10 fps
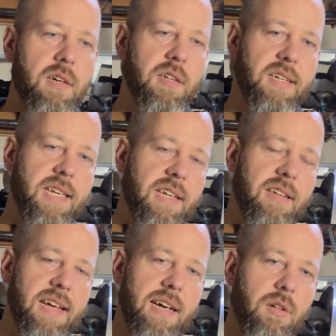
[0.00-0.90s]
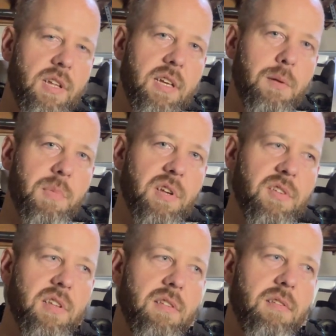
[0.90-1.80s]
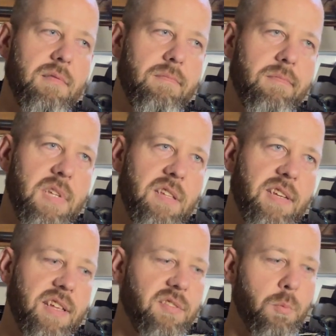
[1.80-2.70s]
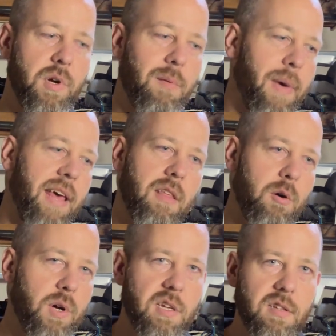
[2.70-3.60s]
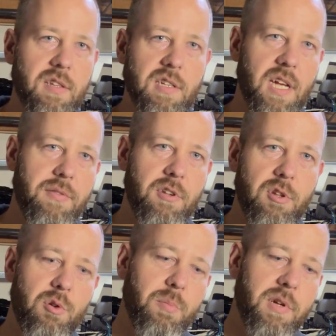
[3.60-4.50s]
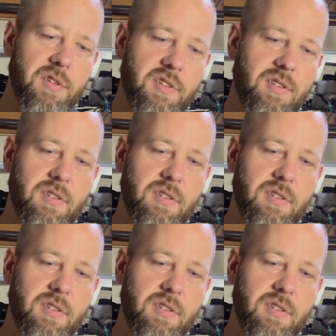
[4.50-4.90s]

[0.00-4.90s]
to get it dialed in, because it's got some weird math equation that you have to do to put a